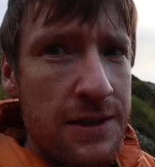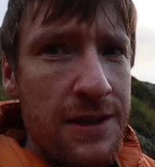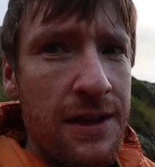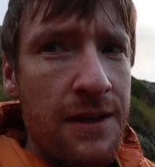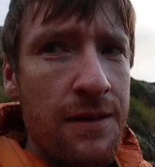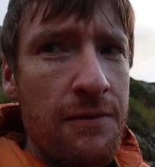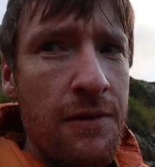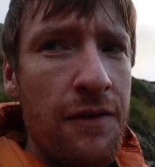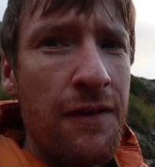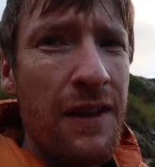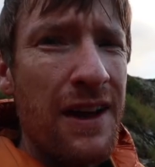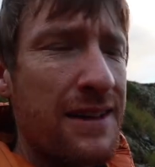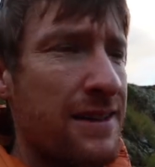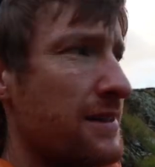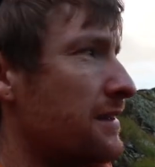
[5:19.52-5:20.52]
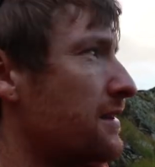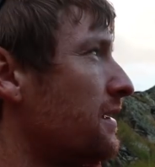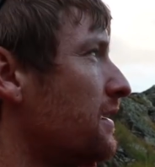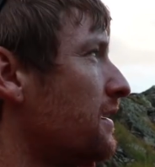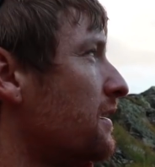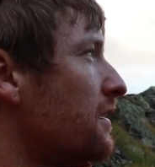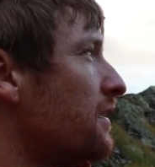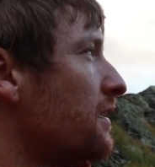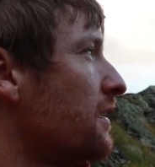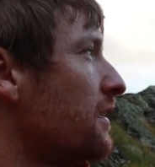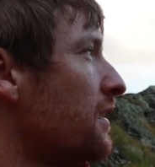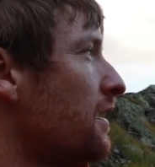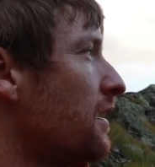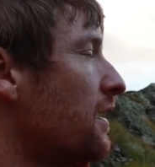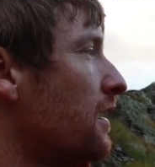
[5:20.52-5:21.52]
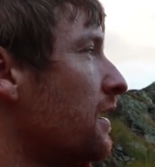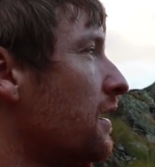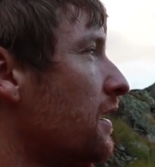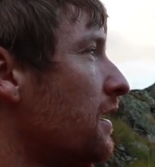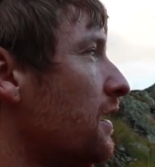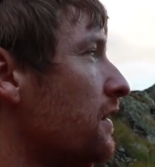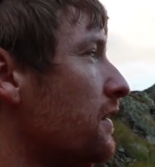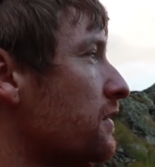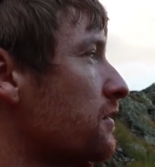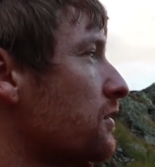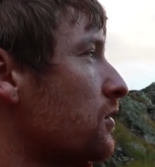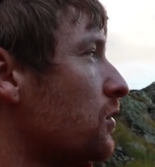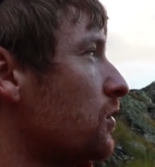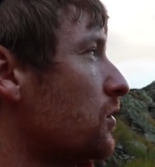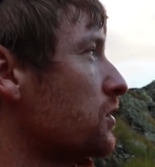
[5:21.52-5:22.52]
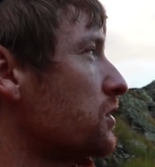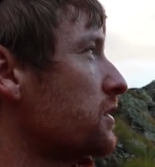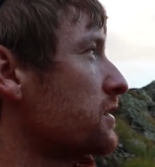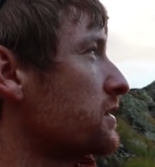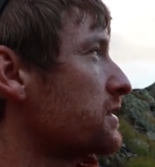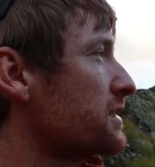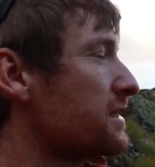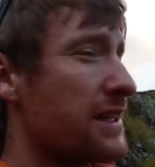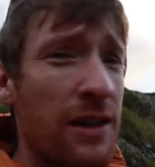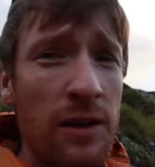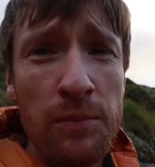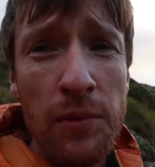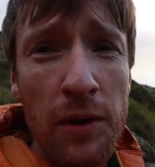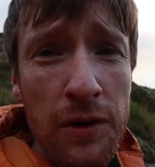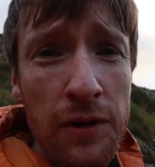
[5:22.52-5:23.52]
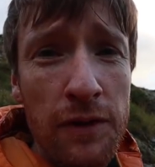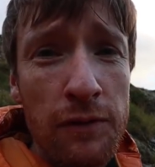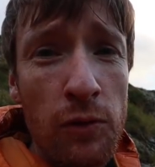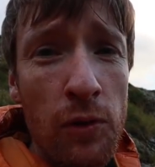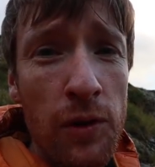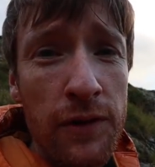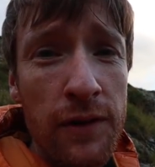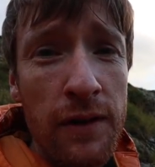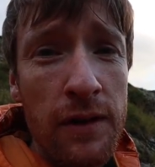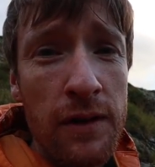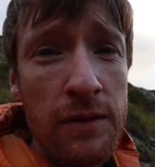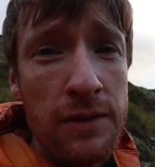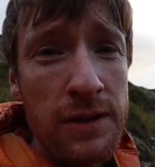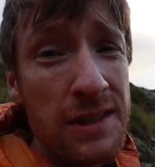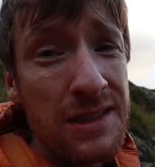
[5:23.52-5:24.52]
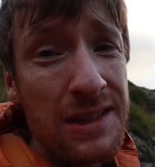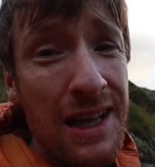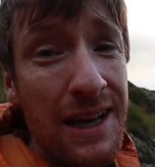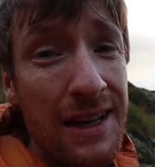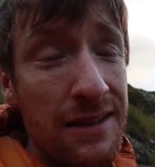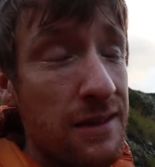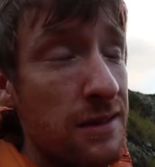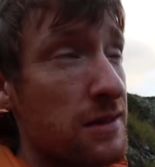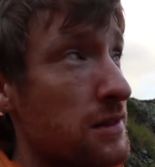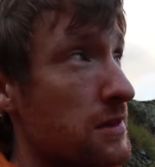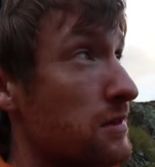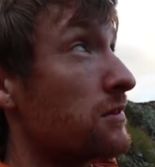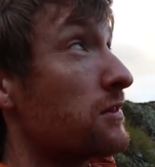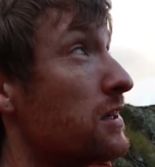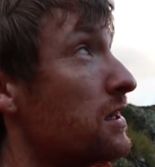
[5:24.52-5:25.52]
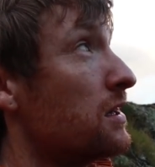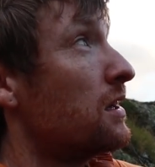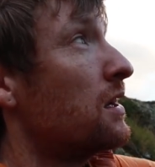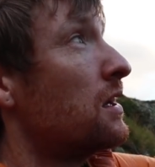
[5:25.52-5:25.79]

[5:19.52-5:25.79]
seeing them reflected in this gorgeous, still body of water, which is Lac de Chaserie.